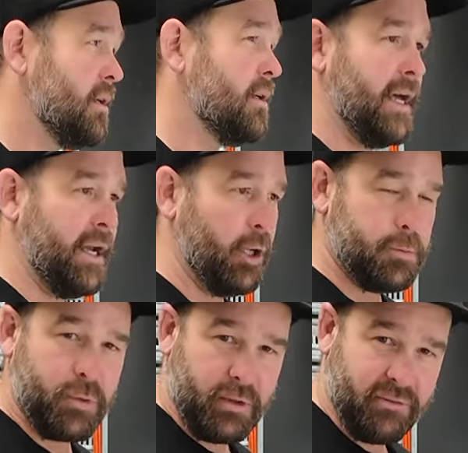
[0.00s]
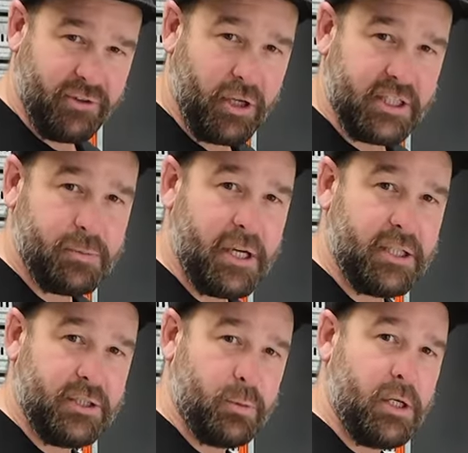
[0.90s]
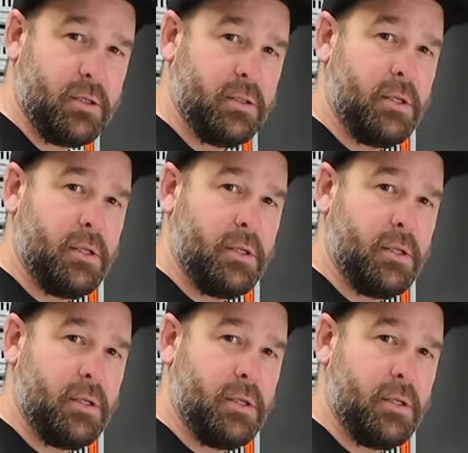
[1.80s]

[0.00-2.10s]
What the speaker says: That helps with the fly sparge as well.